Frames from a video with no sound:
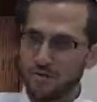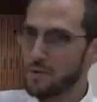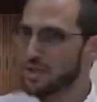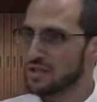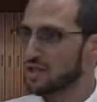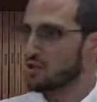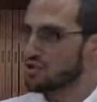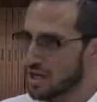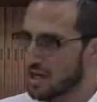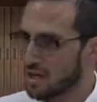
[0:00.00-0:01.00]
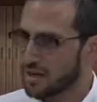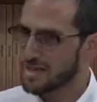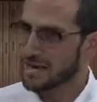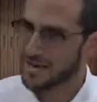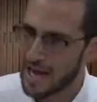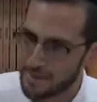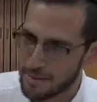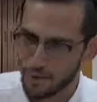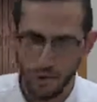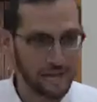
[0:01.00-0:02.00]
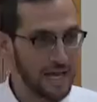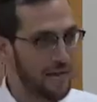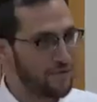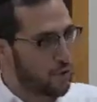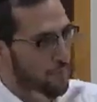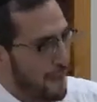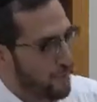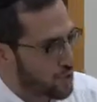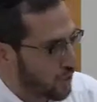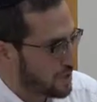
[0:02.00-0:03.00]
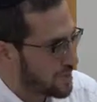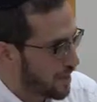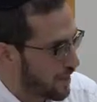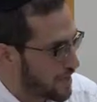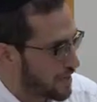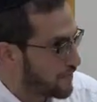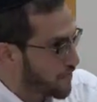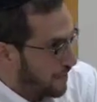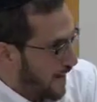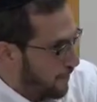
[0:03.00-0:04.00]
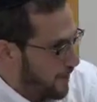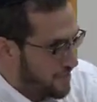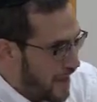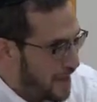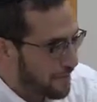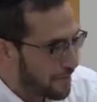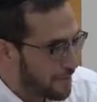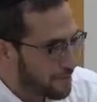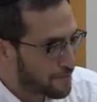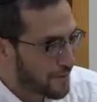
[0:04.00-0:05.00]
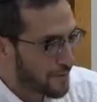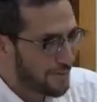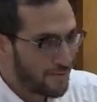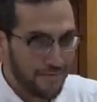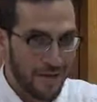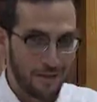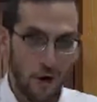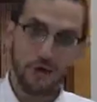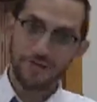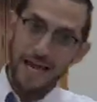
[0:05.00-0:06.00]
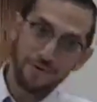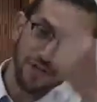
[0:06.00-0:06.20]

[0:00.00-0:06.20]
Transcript: of a milsa de lo shchicha. It's not common, because if you remember during the meal on Yantif, you can light it right then. The whole gzeira